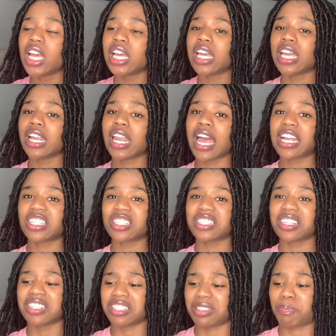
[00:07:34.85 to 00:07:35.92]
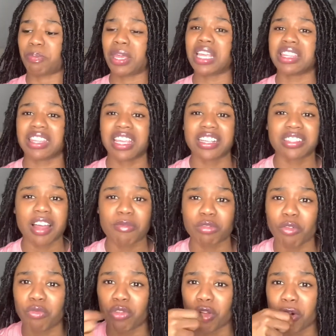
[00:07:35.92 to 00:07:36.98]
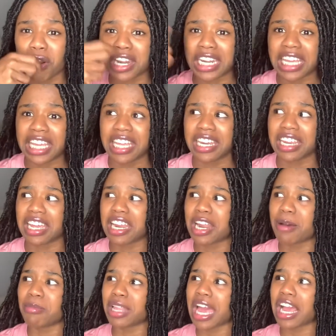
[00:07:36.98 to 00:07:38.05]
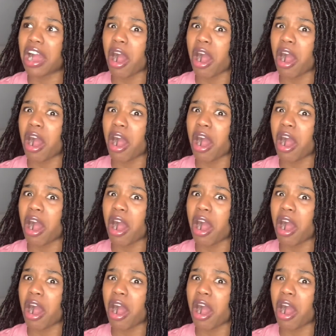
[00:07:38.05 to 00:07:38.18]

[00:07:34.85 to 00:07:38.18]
he likes to just pick things off the floor and eat it, and I'm like,